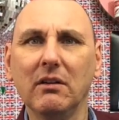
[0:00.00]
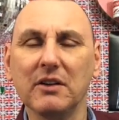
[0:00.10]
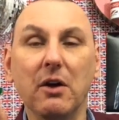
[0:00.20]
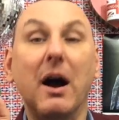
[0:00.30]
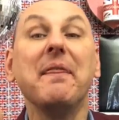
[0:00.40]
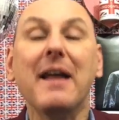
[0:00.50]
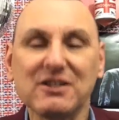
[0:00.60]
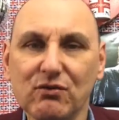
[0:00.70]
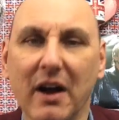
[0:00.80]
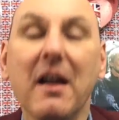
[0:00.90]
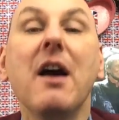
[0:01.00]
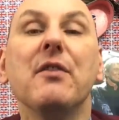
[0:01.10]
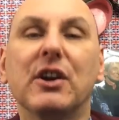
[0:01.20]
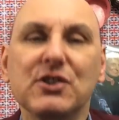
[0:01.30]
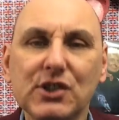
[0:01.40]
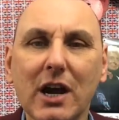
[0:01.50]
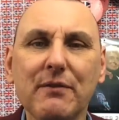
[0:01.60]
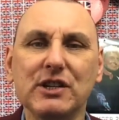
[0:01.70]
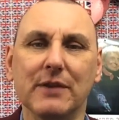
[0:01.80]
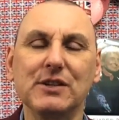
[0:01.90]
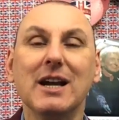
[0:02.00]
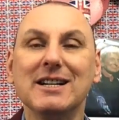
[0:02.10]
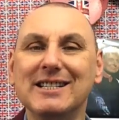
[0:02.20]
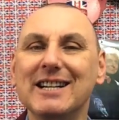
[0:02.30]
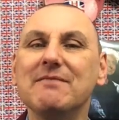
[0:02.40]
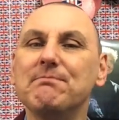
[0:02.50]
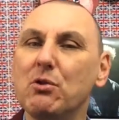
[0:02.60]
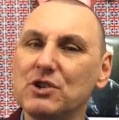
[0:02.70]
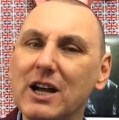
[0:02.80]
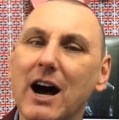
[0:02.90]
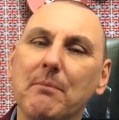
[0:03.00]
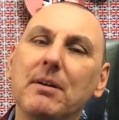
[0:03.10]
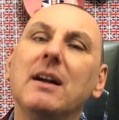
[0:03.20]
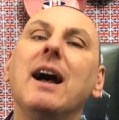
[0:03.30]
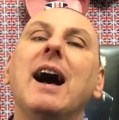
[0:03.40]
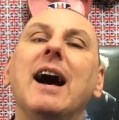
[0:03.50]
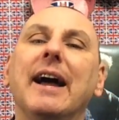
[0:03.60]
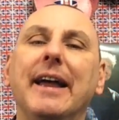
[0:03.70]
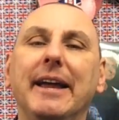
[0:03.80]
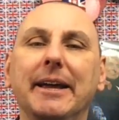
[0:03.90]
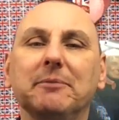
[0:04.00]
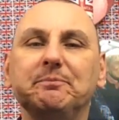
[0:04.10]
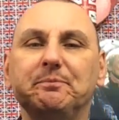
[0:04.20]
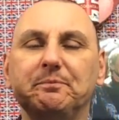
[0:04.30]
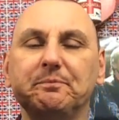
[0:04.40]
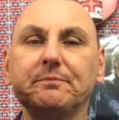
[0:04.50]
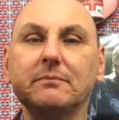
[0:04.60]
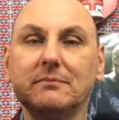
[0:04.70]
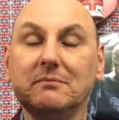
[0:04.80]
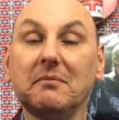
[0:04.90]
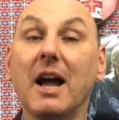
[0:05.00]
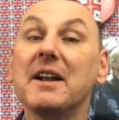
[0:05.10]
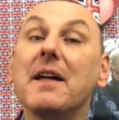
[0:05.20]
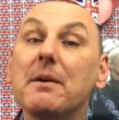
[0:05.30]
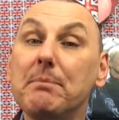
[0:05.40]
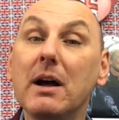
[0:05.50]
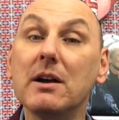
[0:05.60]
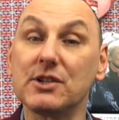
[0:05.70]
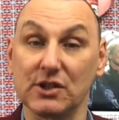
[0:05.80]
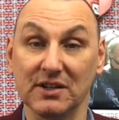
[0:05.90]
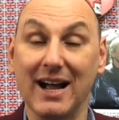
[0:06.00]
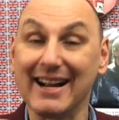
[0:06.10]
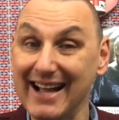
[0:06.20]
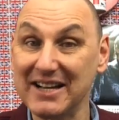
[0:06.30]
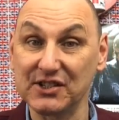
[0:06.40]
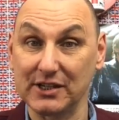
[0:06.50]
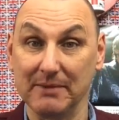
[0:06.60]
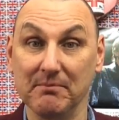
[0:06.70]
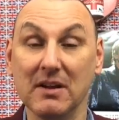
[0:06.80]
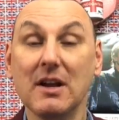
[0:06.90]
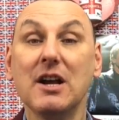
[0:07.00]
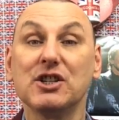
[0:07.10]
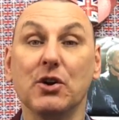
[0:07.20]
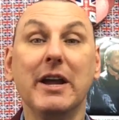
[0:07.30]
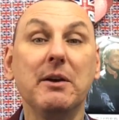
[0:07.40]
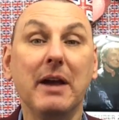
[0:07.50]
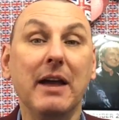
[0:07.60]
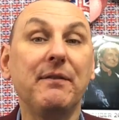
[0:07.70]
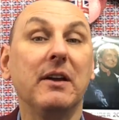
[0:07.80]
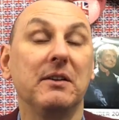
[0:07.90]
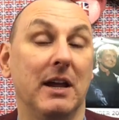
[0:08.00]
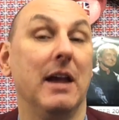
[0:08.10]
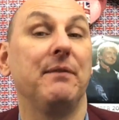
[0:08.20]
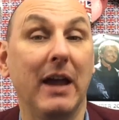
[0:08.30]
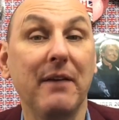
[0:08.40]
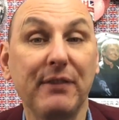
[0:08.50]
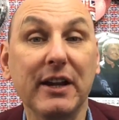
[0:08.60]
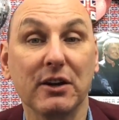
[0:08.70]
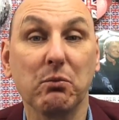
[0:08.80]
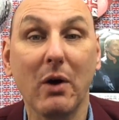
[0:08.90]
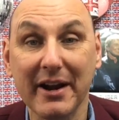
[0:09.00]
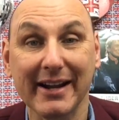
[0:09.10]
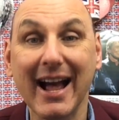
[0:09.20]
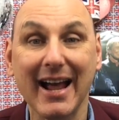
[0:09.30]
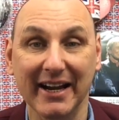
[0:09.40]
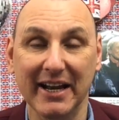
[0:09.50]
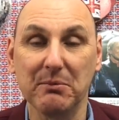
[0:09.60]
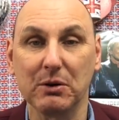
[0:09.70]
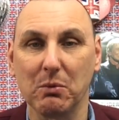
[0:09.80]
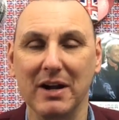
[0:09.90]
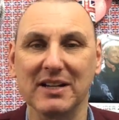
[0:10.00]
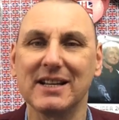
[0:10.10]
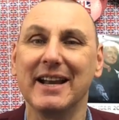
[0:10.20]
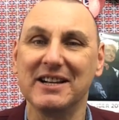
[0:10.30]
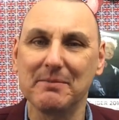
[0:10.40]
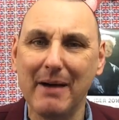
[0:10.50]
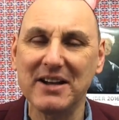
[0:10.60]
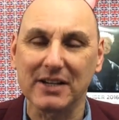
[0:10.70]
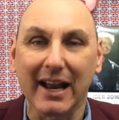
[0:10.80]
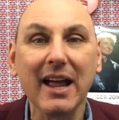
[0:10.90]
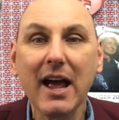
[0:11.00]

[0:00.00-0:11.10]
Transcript: No, that's right. The Conservatives didn't put up a another person against him. So he, if if if he had won again, he would have won as an independent.